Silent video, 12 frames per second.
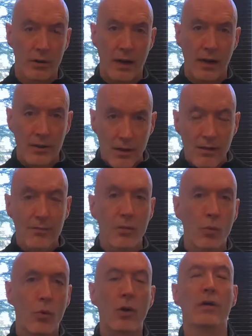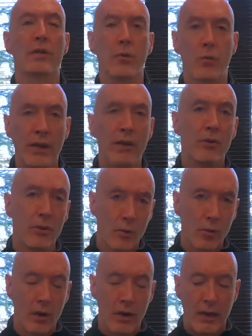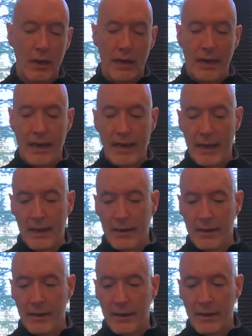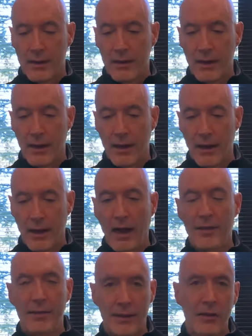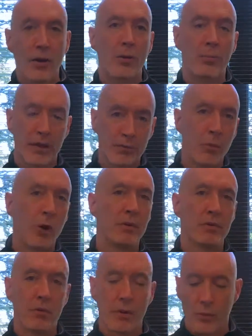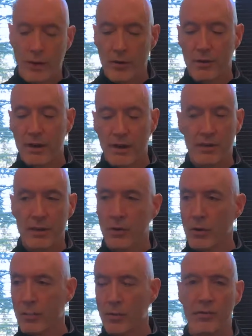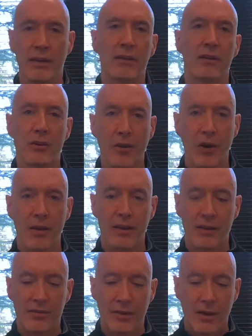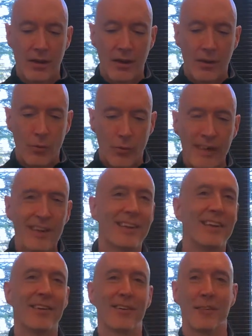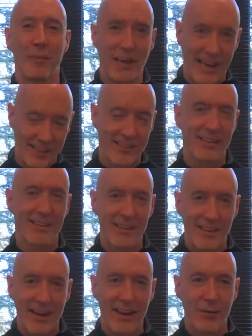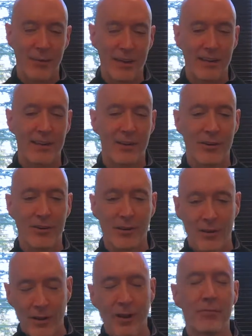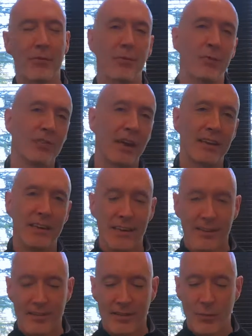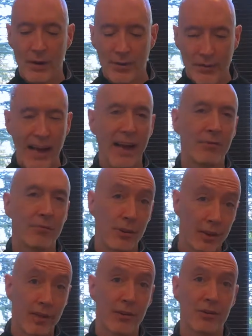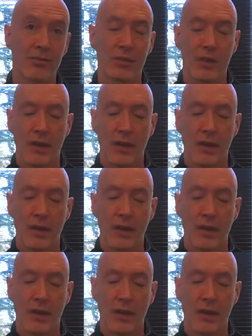I love the work that we do. And I think in our best moments when we are teaching or presenting to colleagues, we can hear the passion. We can hear the love for those ideas that we have had for years